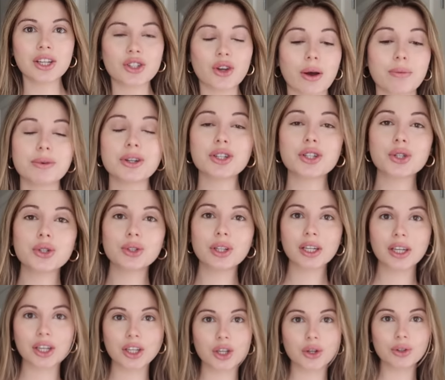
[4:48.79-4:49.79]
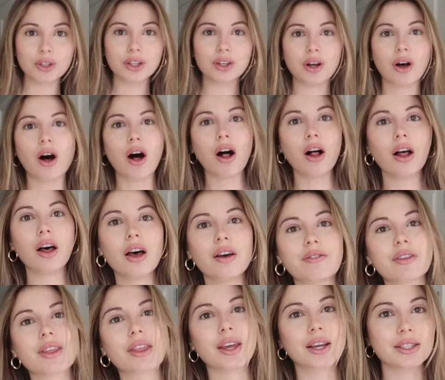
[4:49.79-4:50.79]
So I'm gonna do like a cute little haul
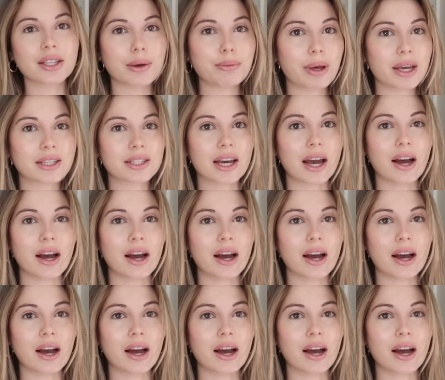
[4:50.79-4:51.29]
of the things I picked